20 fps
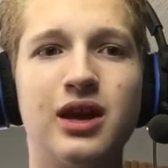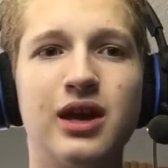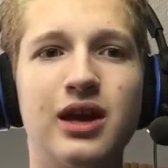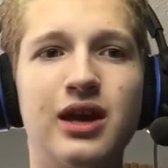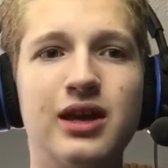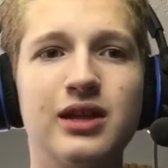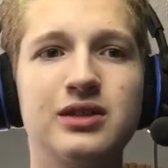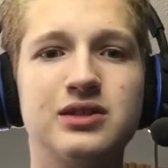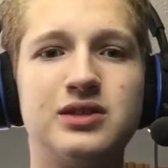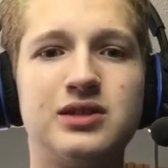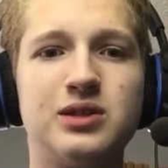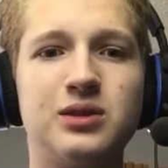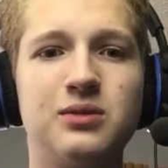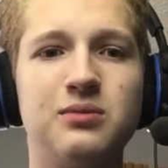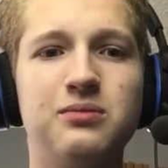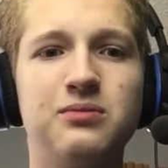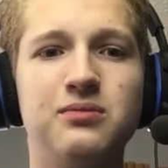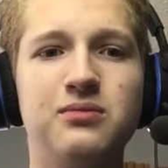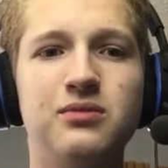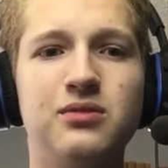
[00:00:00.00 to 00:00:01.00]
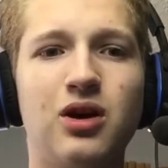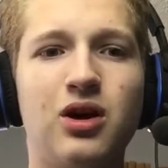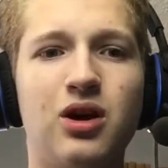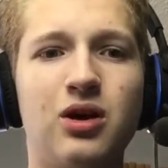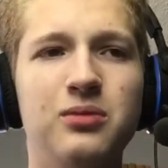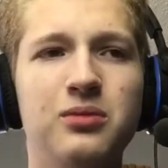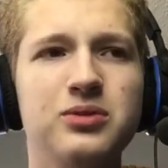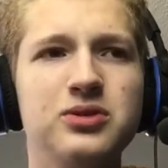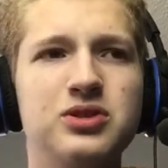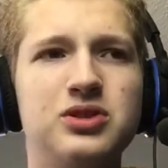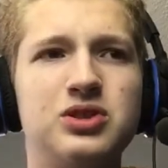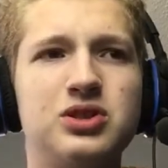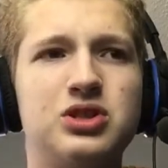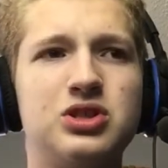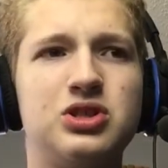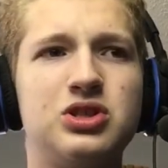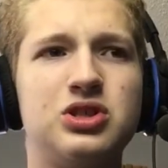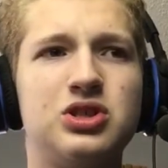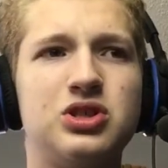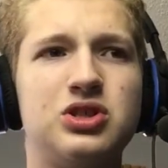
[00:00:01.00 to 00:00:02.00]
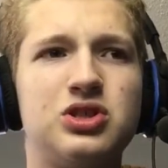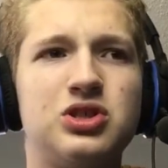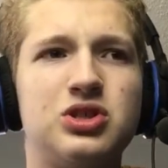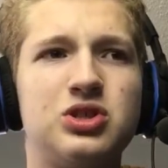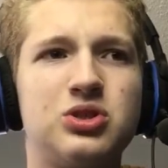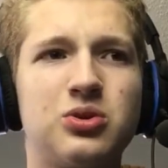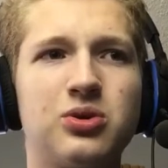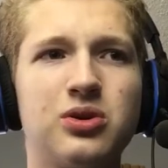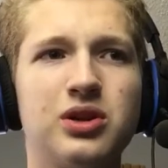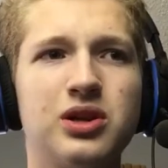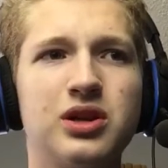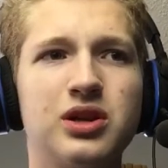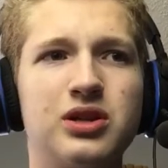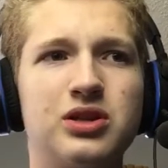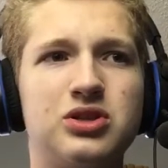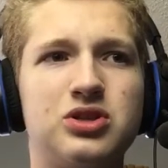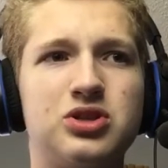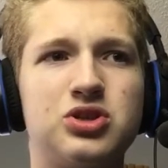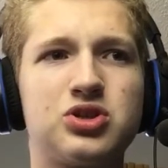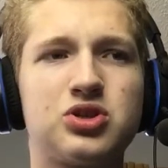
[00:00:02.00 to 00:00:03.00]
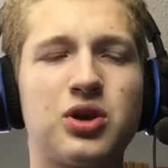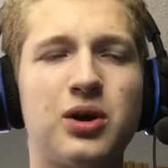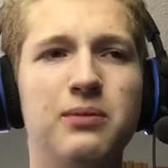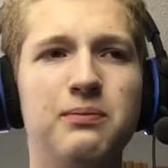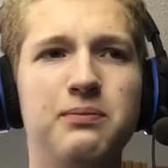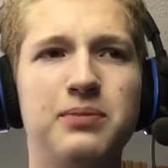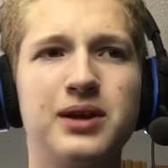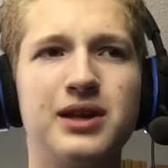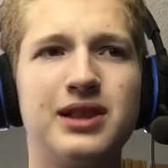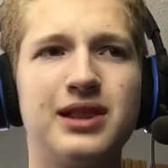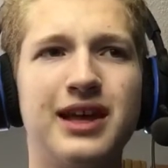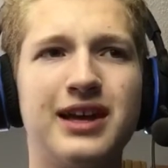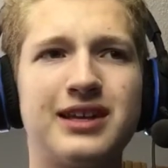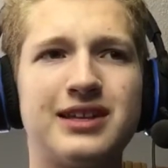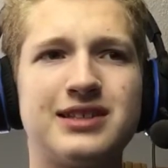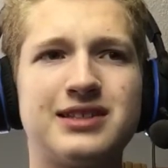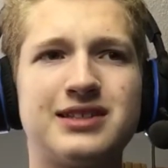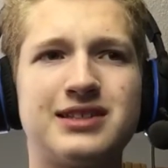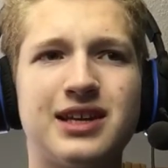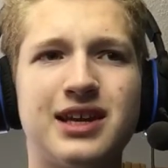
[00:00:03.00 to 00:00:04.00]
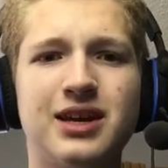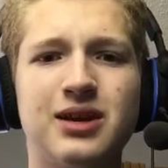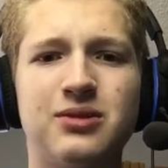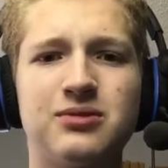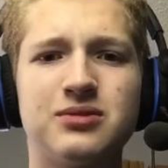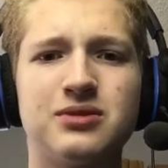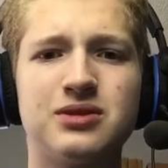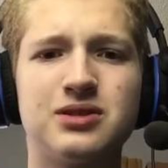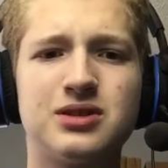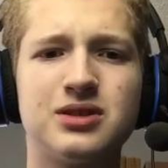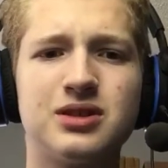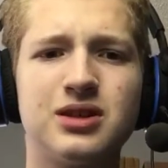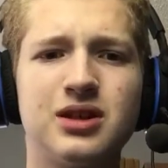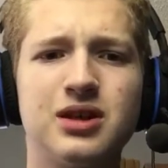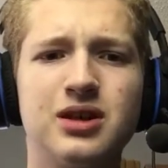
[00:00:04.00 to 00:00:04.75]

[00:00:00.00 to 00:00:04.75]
and some almost distorted trumpet-like sounds.